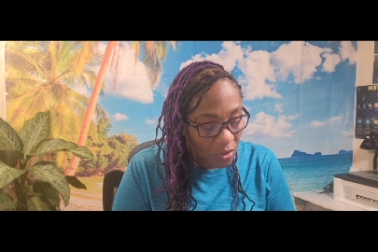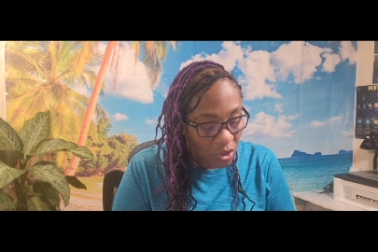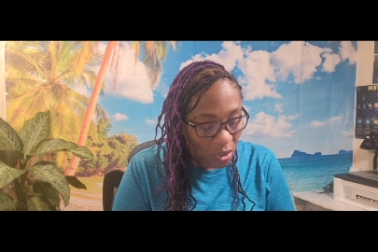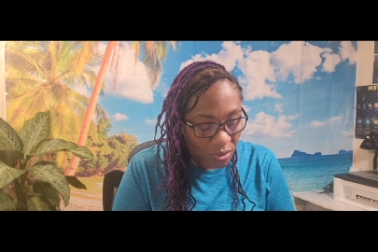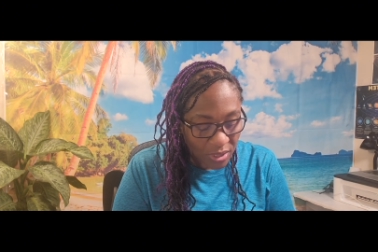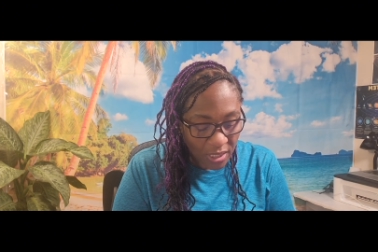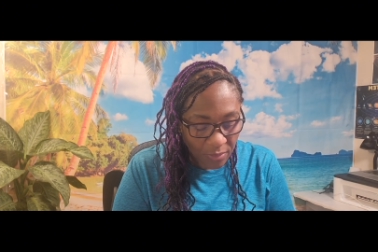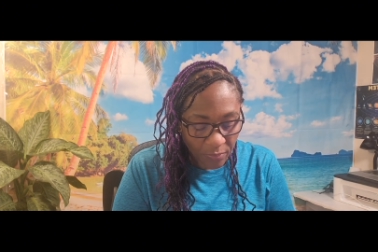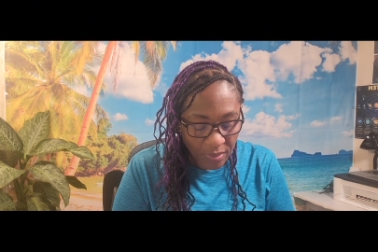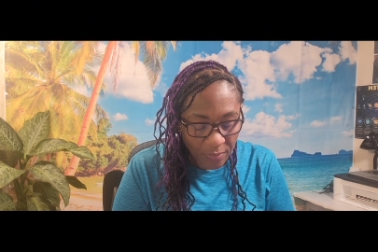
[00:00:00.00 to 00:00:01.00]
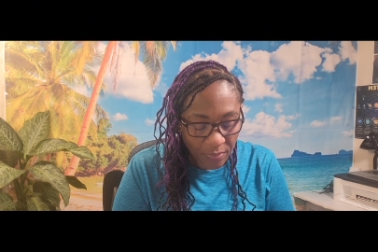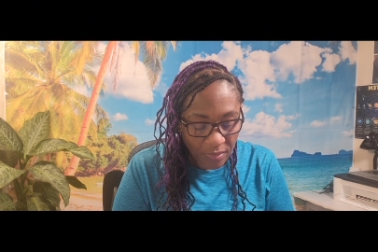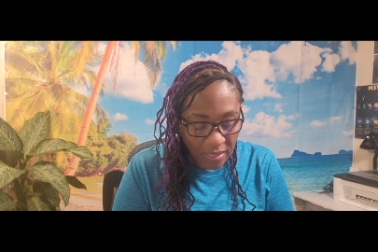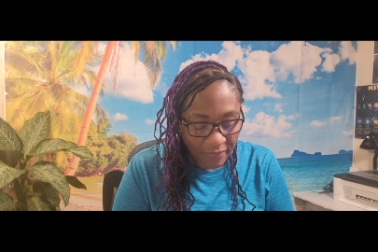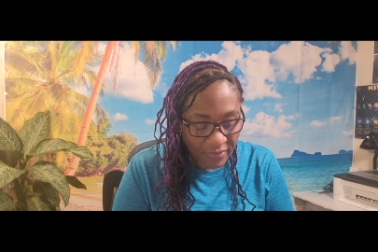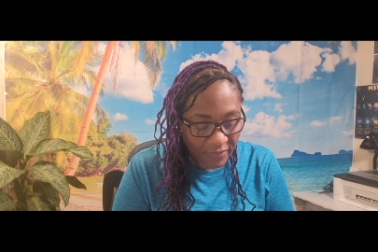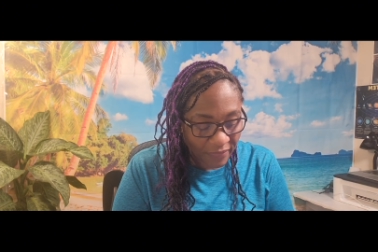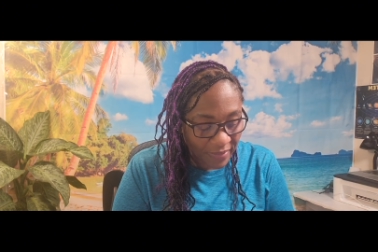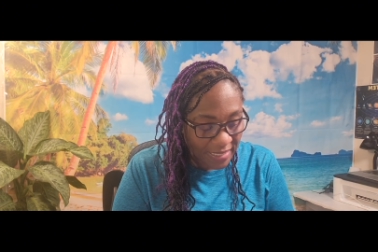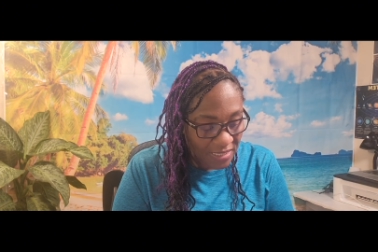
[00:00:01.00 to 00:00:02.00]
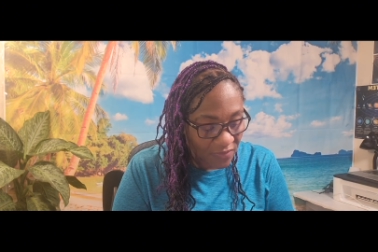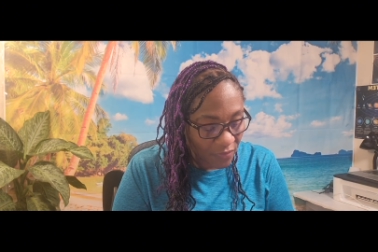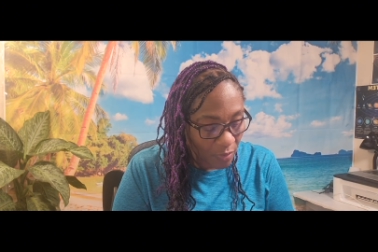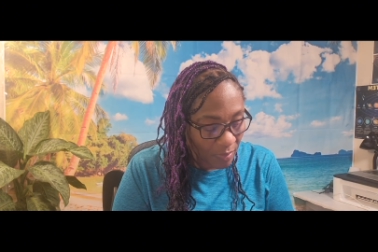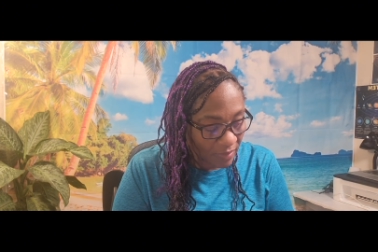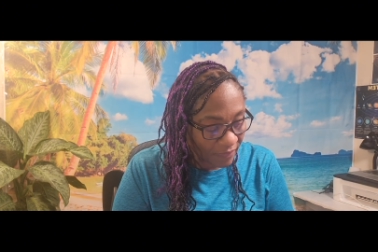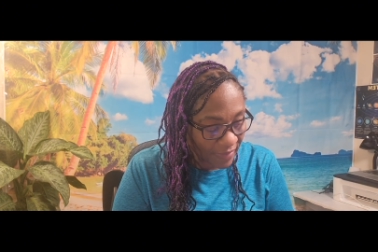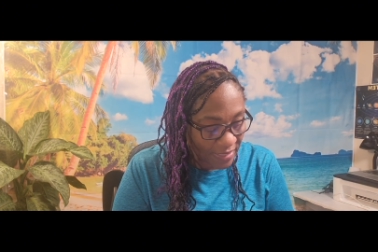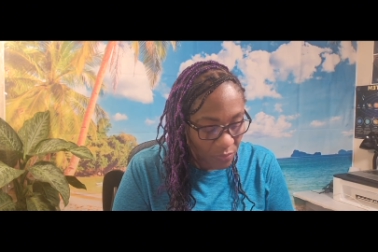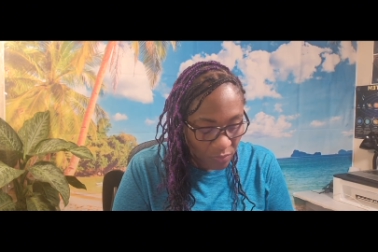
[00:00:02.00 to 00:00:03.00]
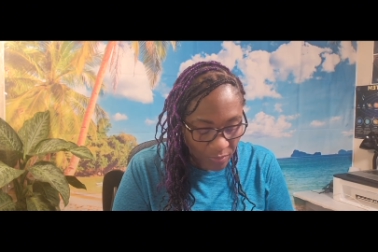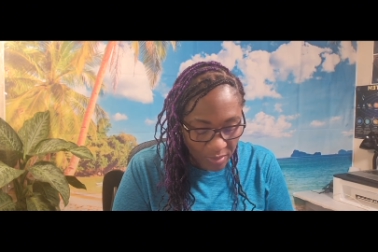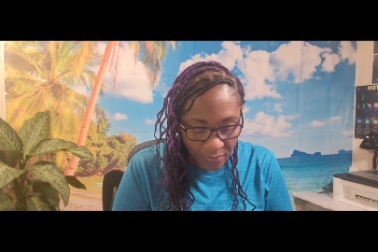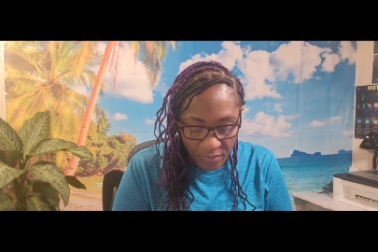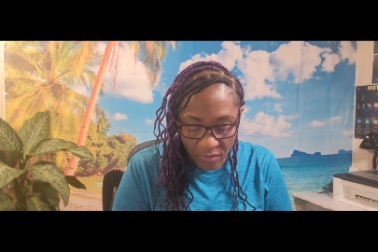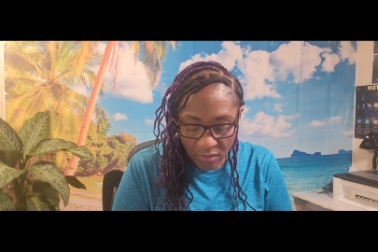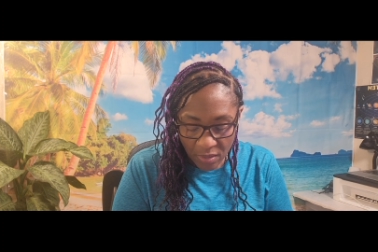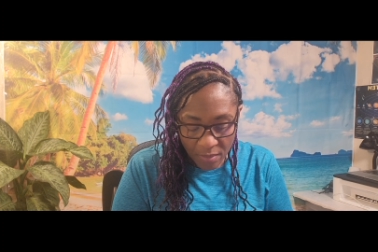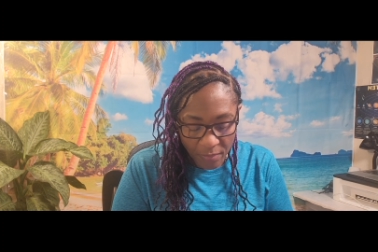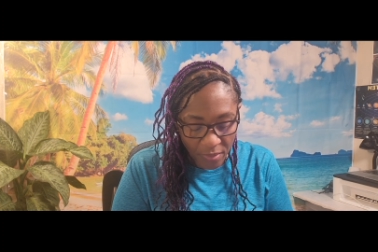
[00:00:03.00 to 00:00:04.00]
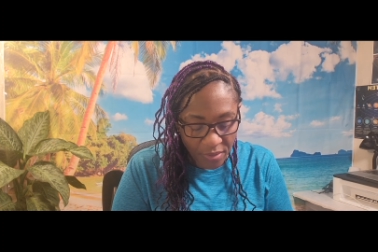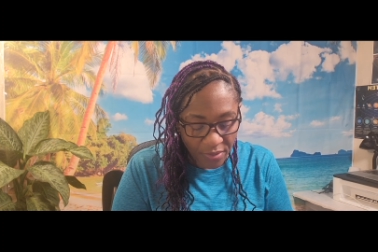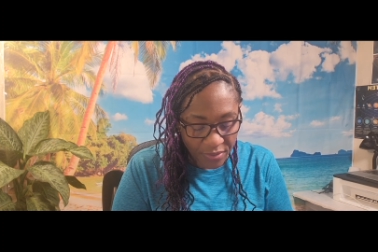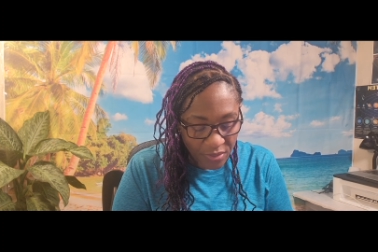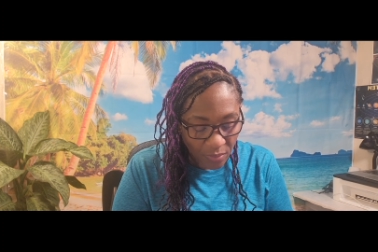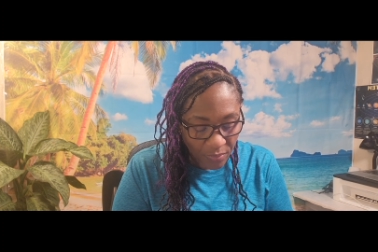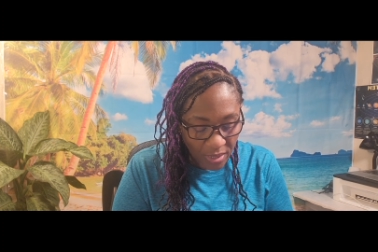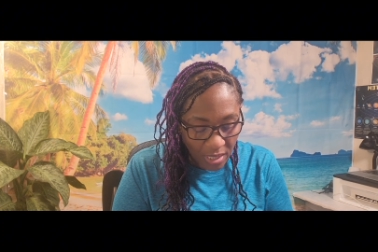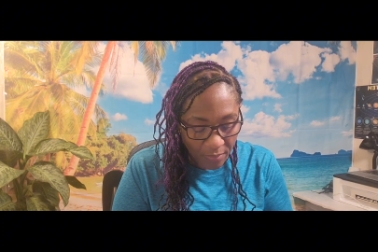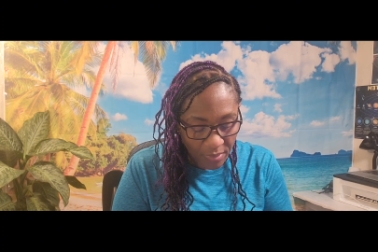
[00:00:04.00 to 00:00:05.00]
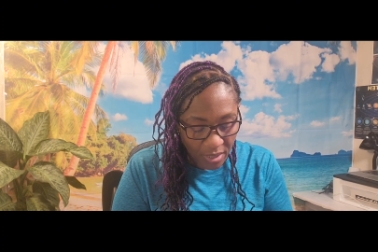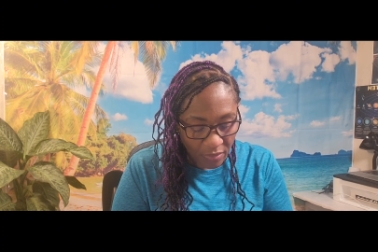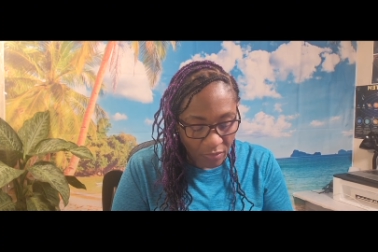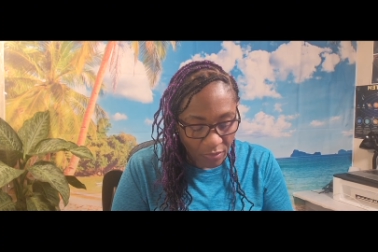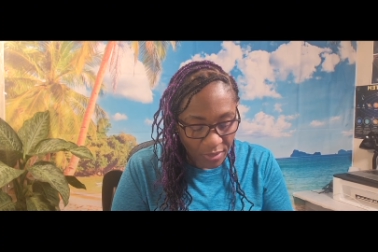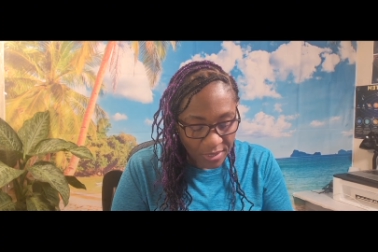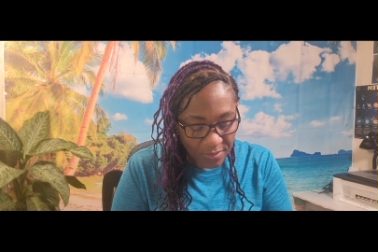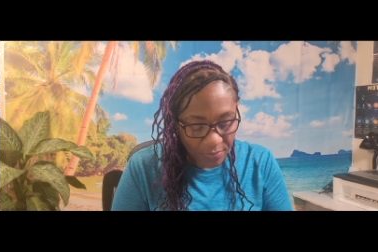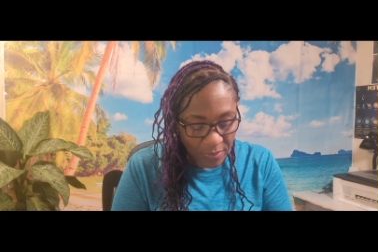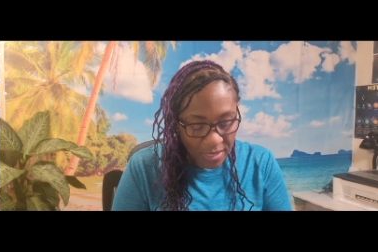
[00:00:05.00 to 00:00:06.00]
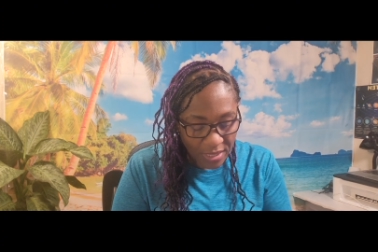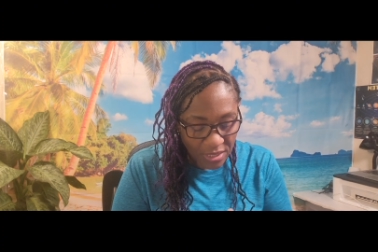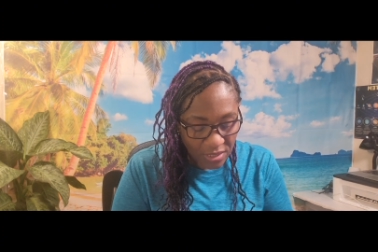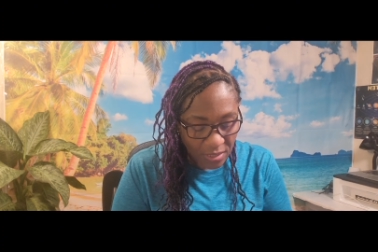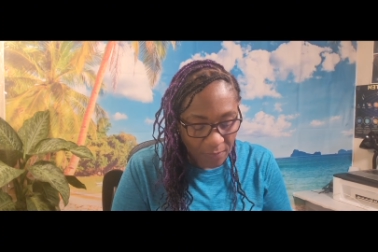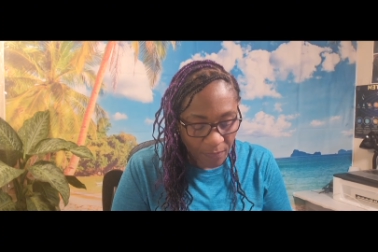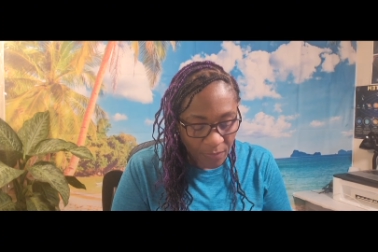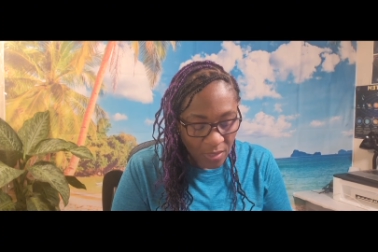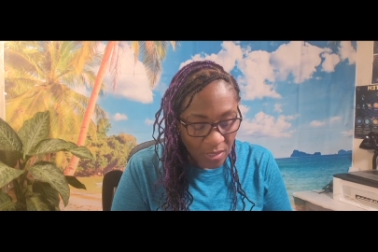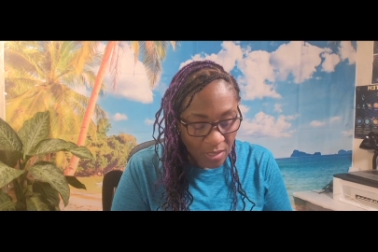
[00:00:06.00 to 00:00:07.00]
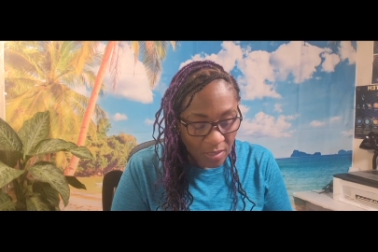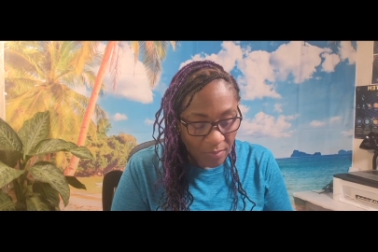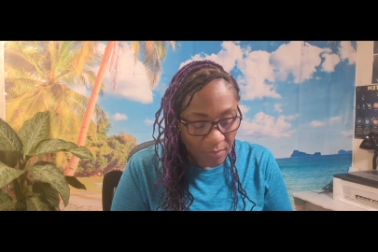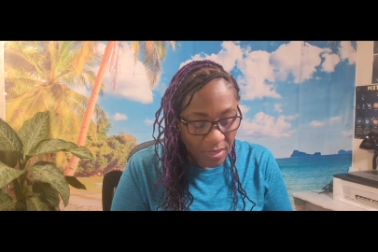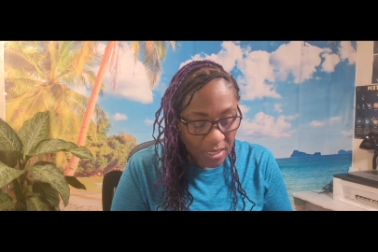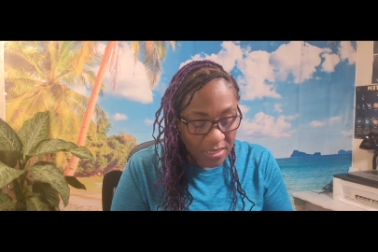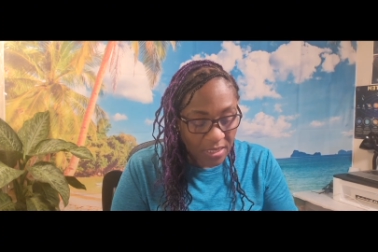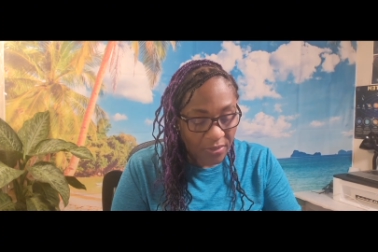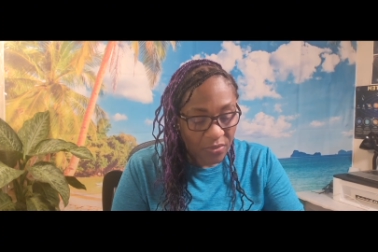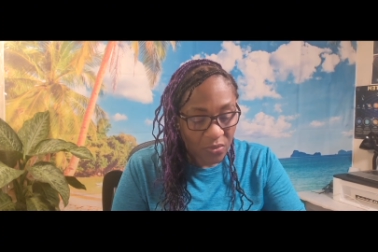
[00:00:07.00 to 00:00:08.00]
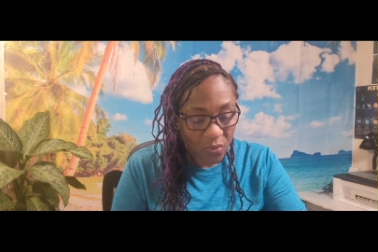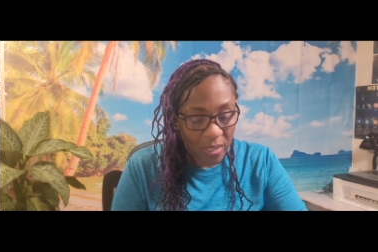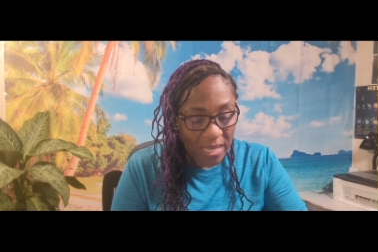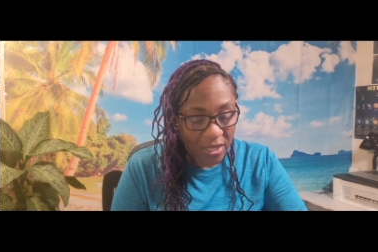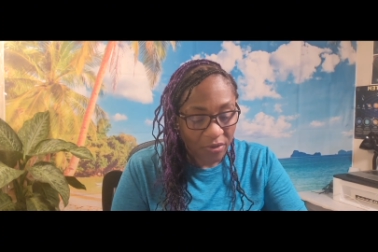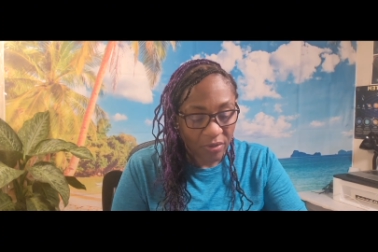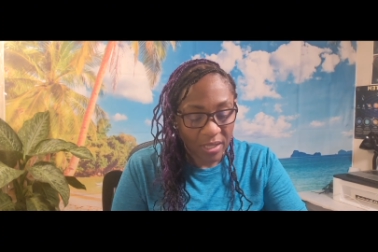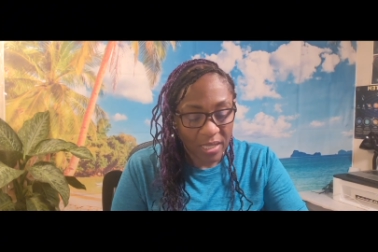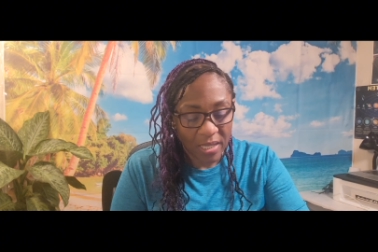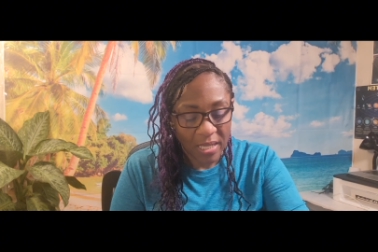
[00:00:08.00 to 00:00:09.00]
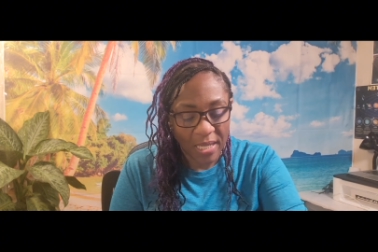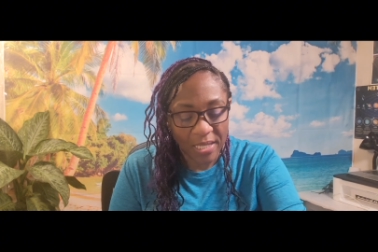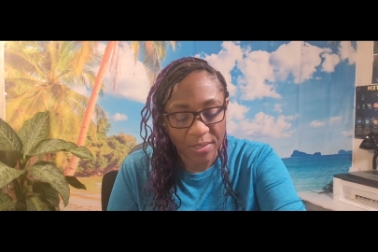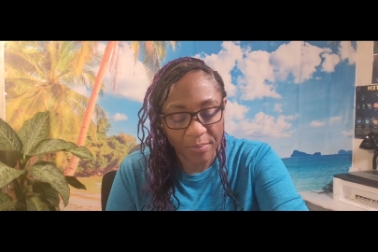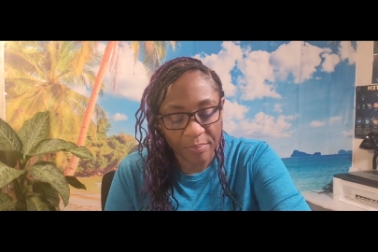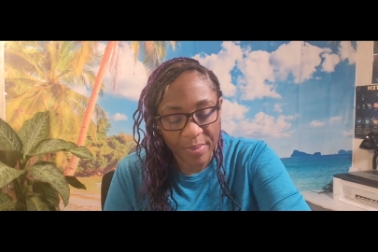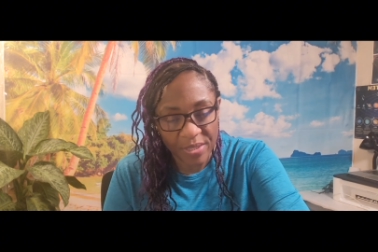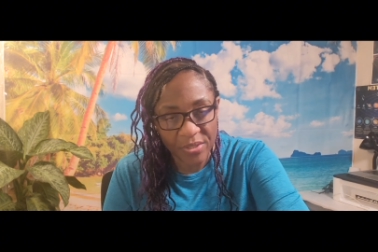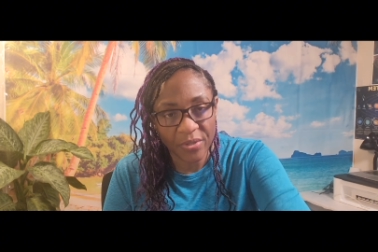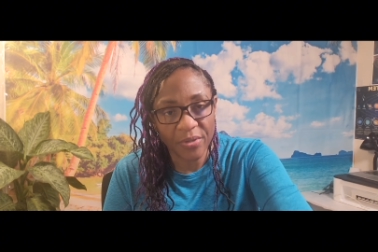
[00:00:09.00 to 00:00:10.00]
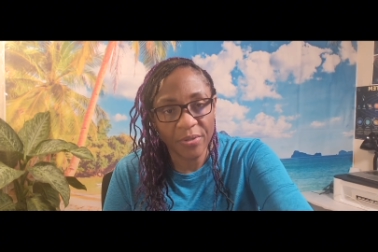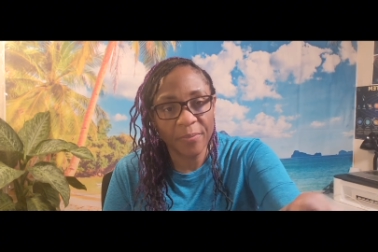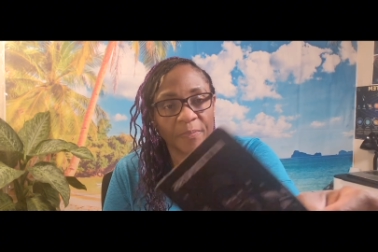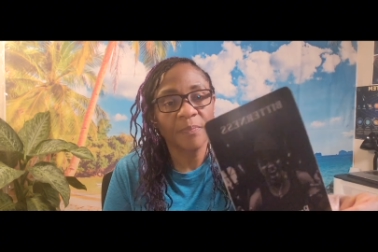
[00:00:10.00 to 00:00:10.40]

shouting at people, having fights, verbal fights with people, but there's something happening around this energy because they are so angry and bitter